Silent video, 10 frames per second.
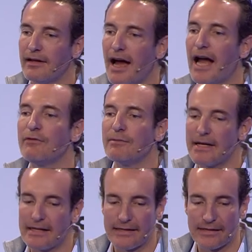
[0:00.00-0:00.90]
100
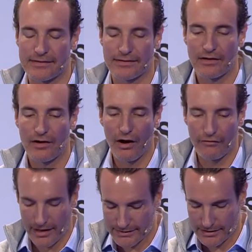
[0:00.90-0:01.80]
millions of
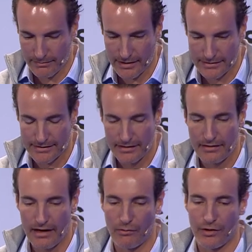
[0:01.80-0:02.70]
customers
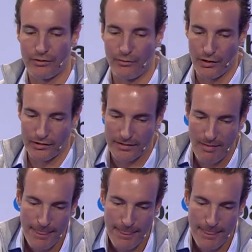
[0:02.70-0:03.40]
around the world.